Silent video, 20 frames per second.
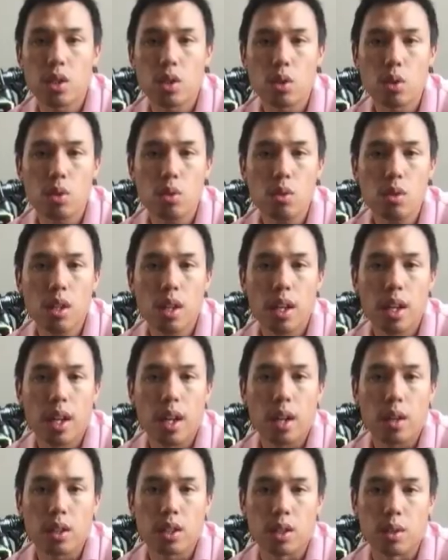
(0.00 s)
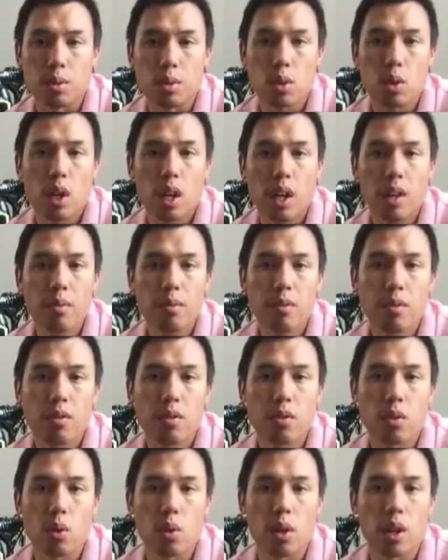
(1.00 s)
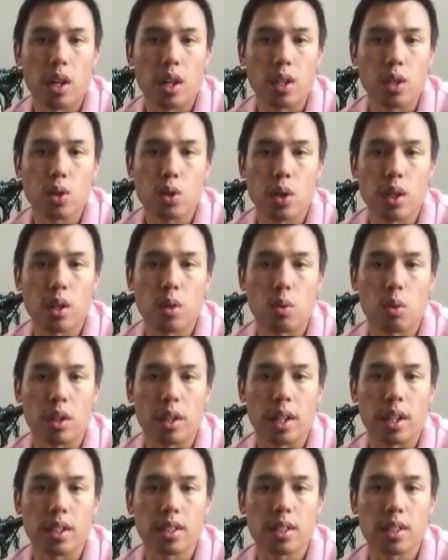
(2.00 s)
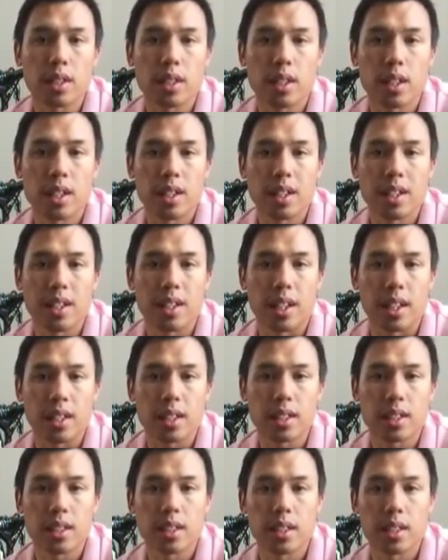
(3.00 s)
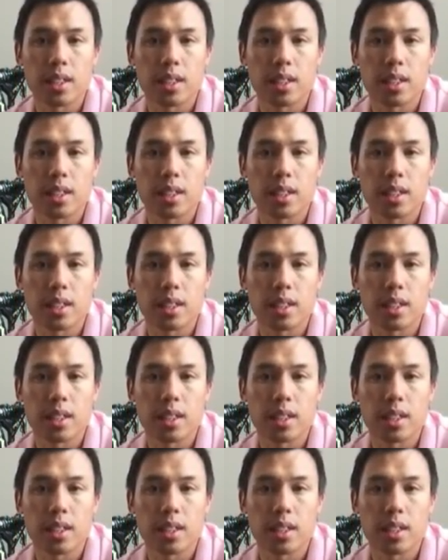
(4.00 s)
tuned, subscribe for uh, trainer workouts. Thanks.